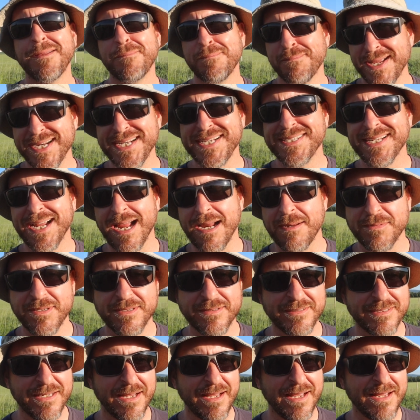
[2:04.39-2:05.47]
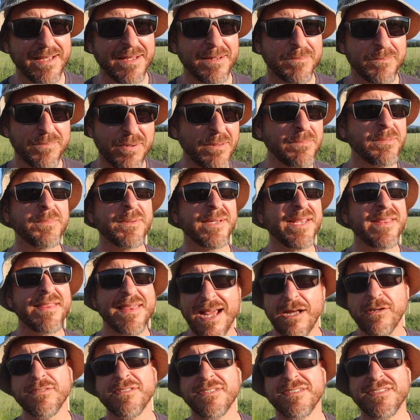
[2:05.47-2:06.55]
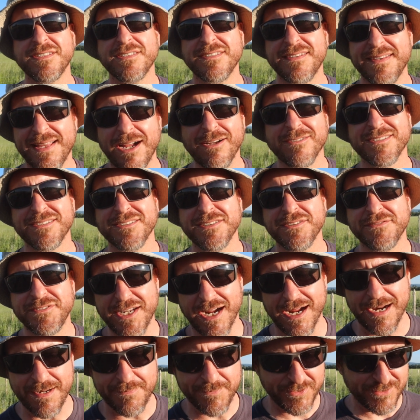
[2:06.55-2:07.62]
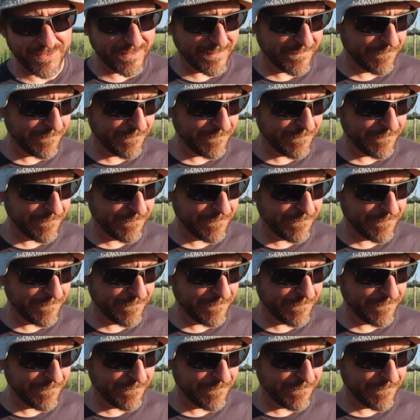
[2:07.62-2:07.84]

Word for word: many times, probably thousands and thousands of times.